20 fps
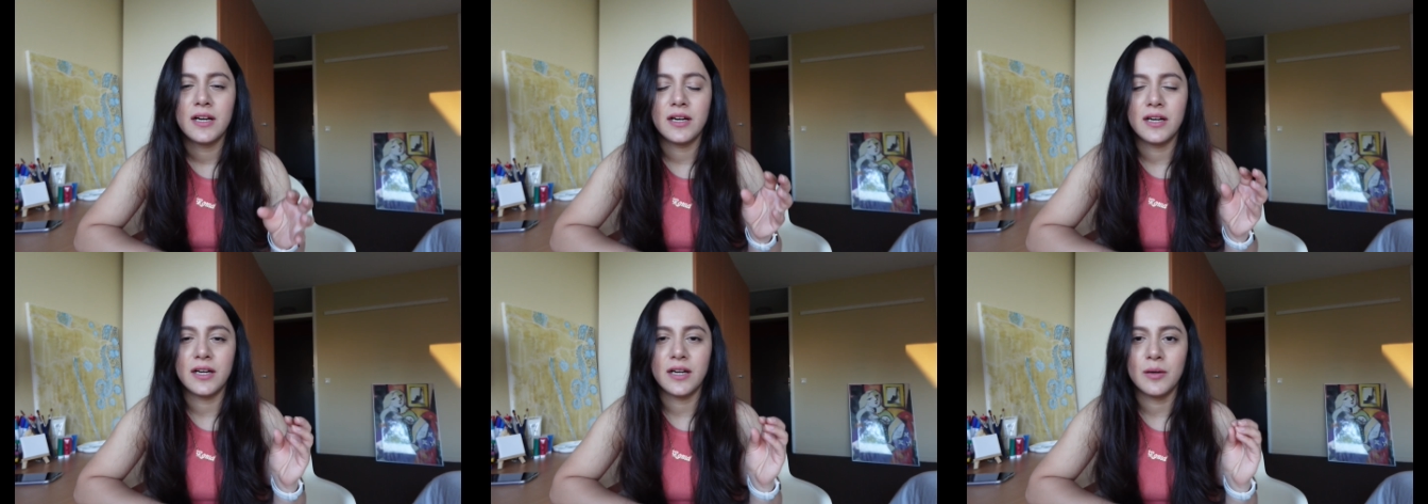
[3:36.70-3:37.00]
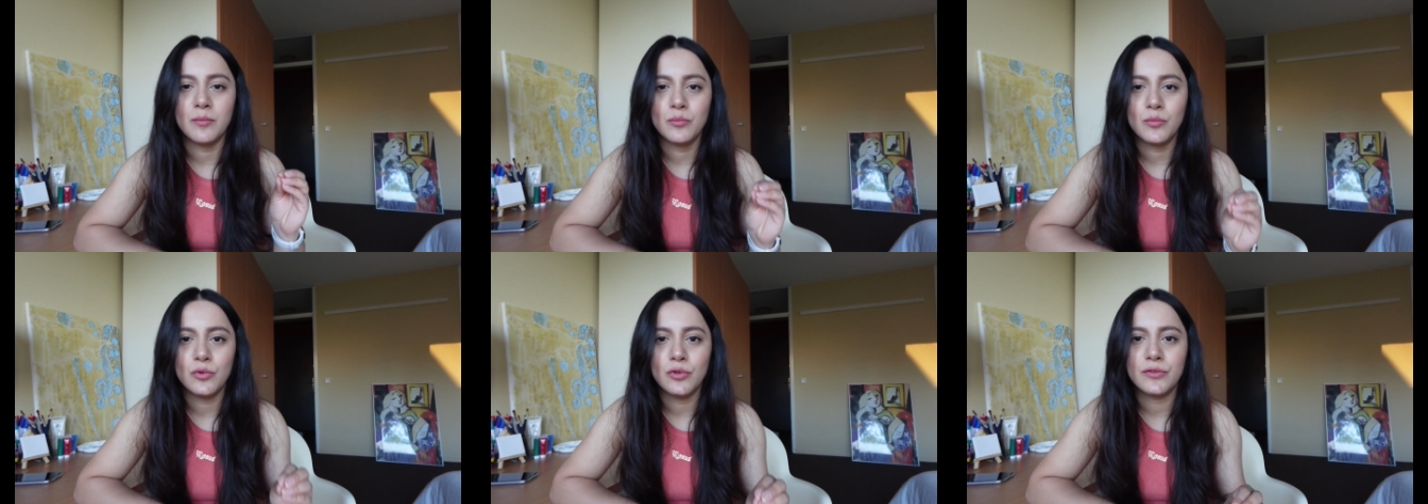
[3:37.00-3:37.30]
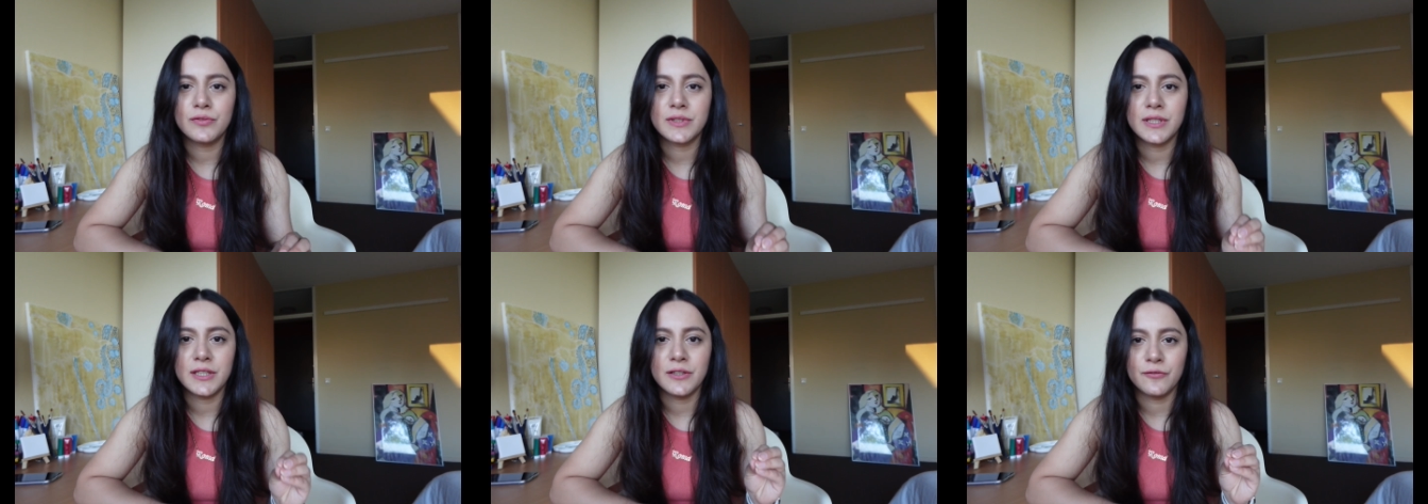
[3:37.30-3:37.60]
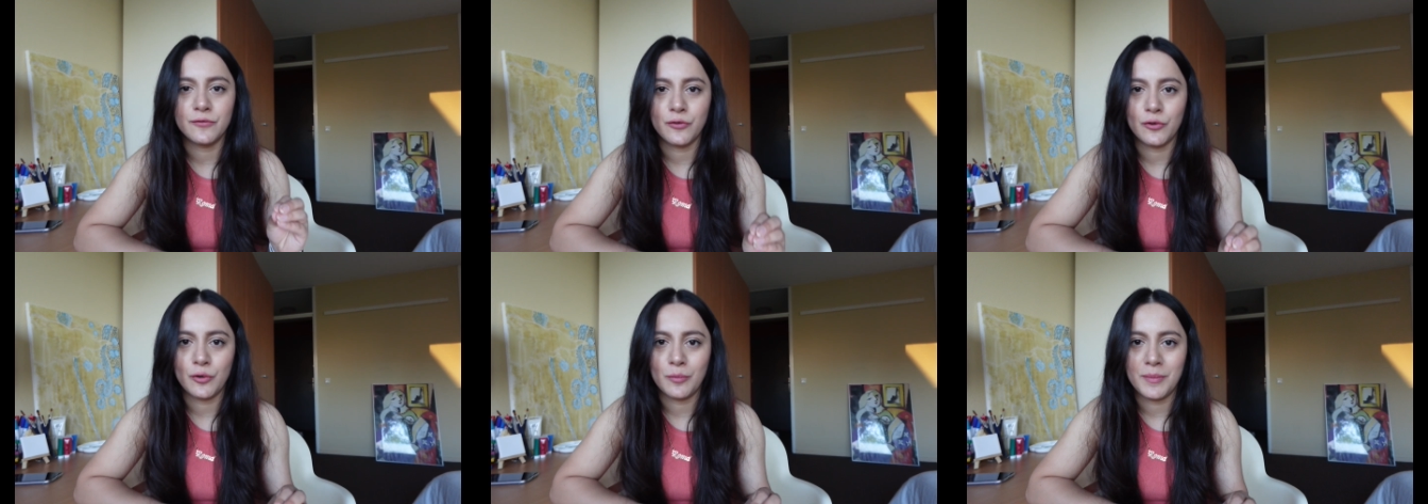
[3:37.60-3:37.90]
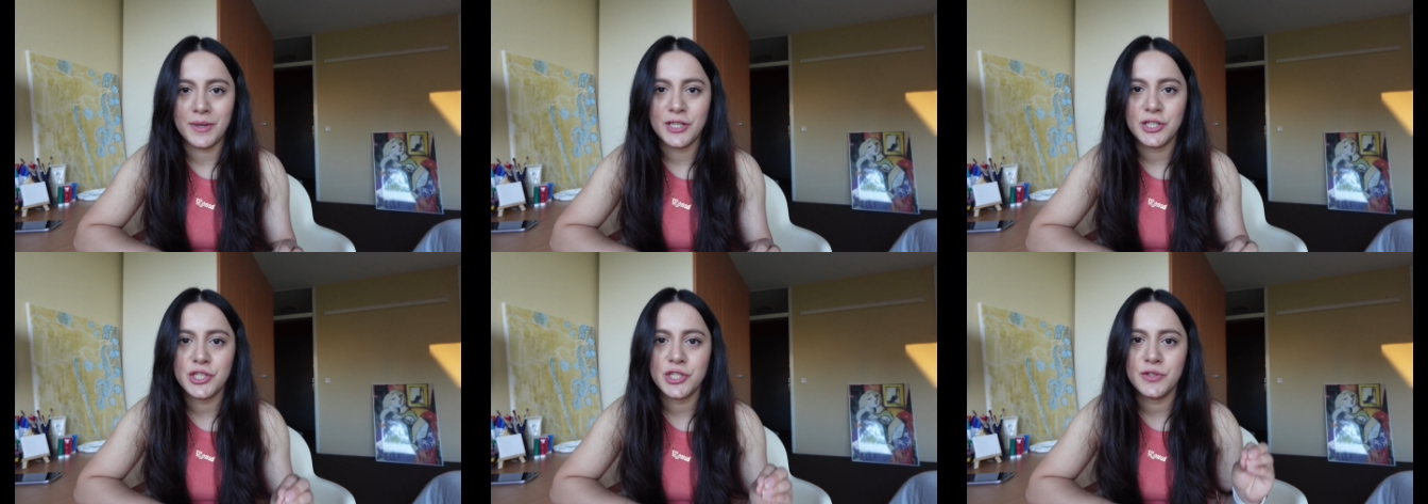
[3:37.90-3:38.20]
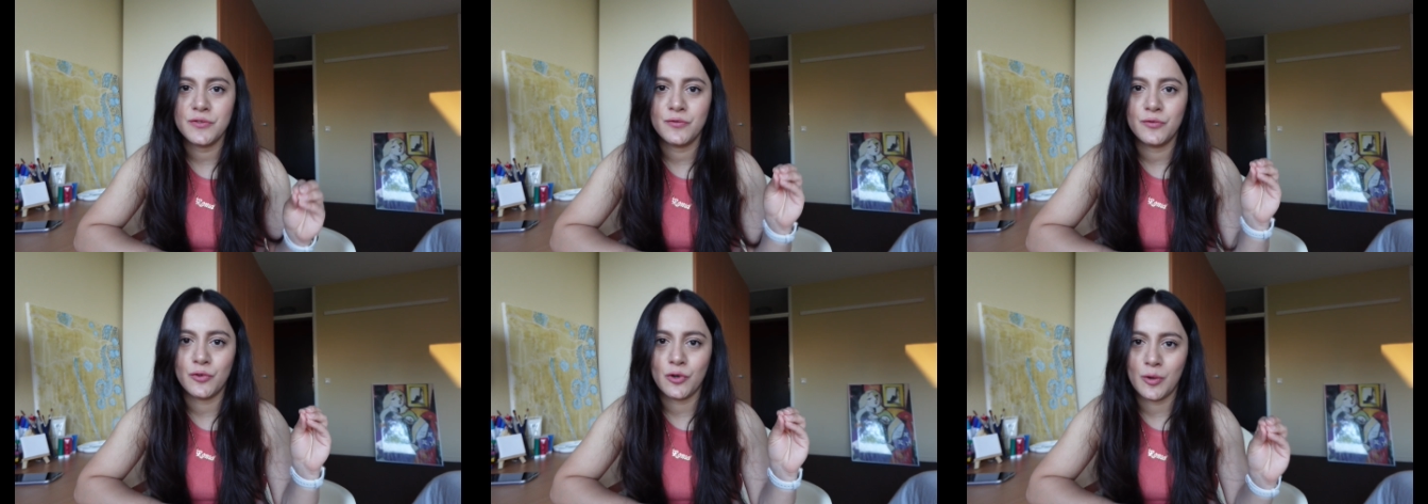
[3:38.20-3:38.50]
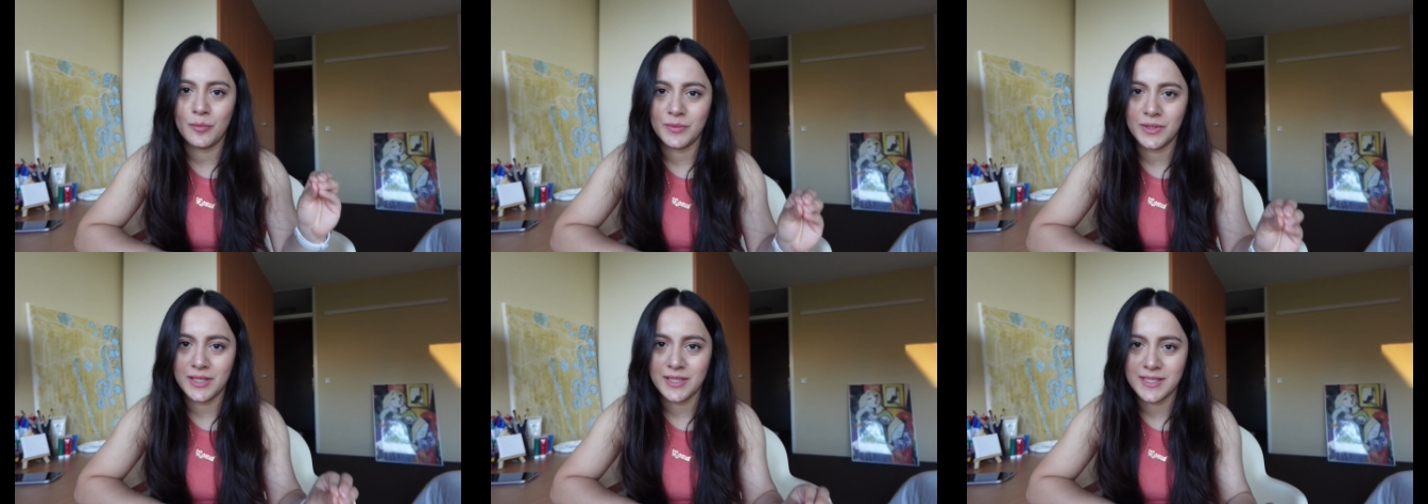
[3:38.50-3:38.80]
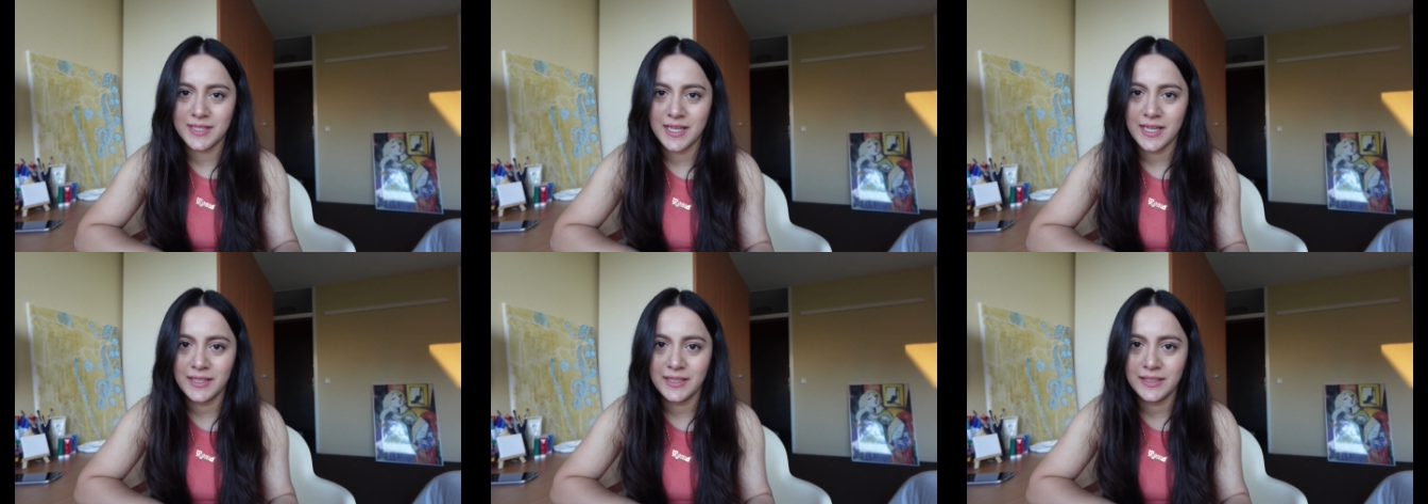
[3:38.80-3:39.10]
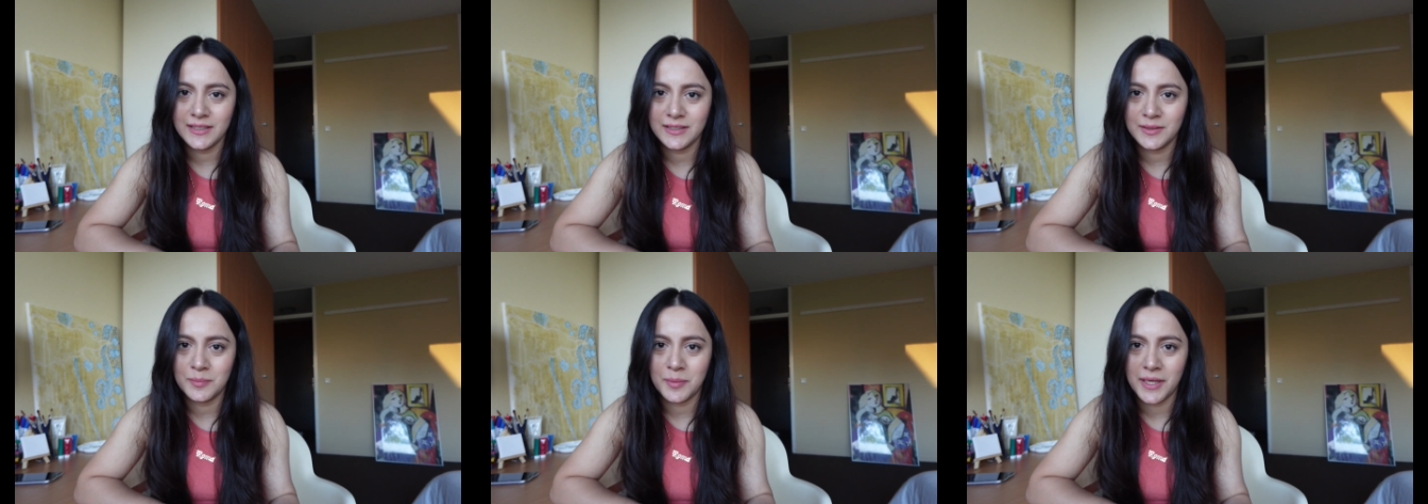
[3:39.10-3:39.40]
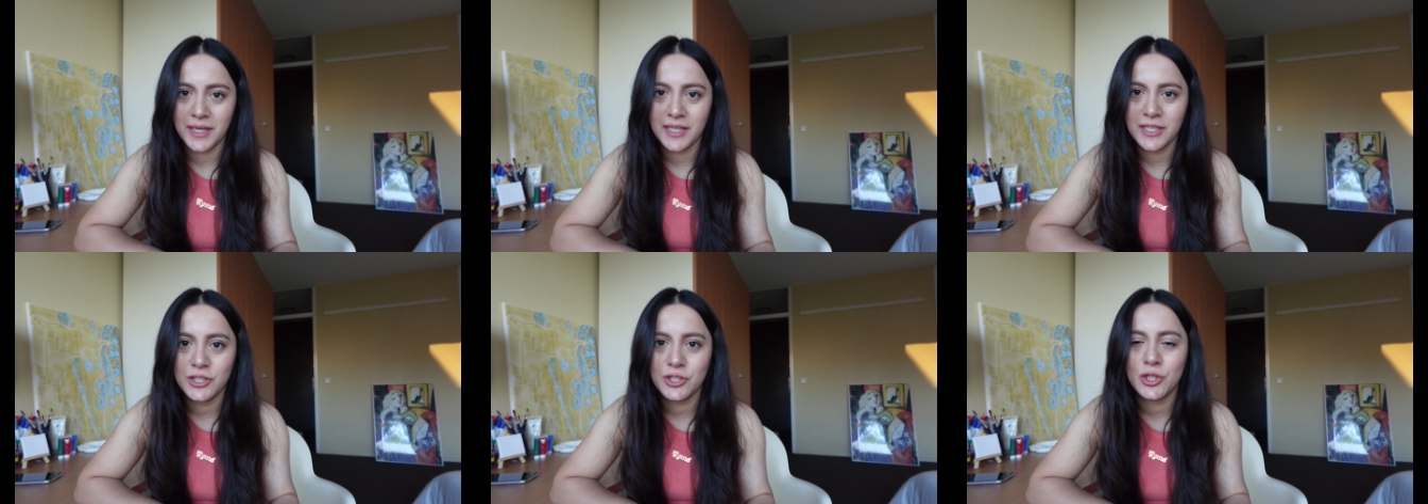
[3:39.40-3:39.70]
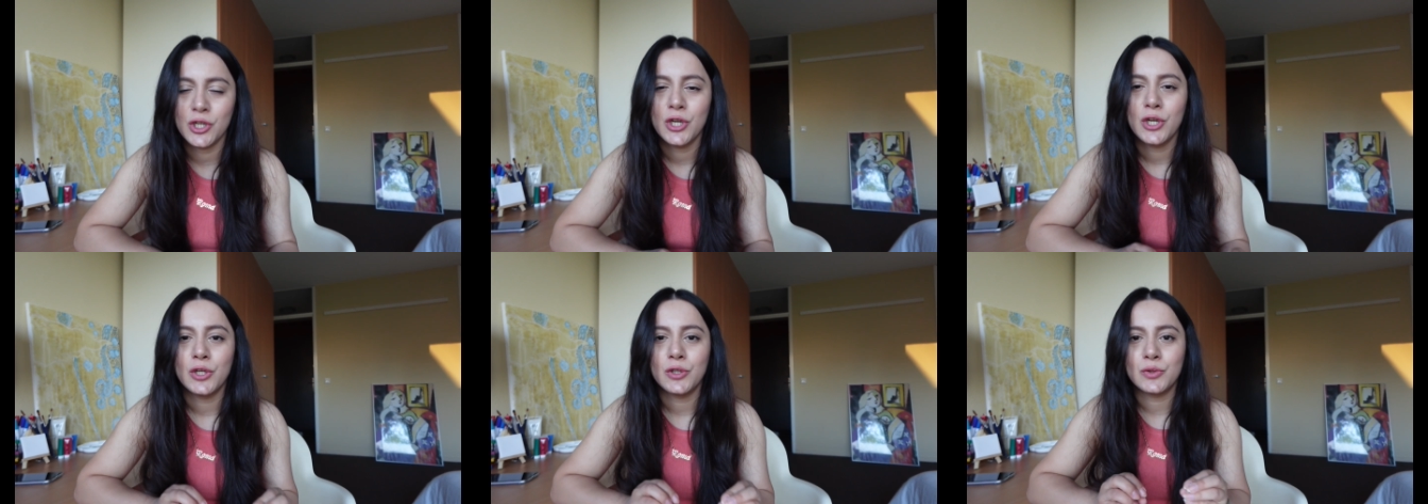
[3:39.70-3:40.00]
uh, move the information from the second page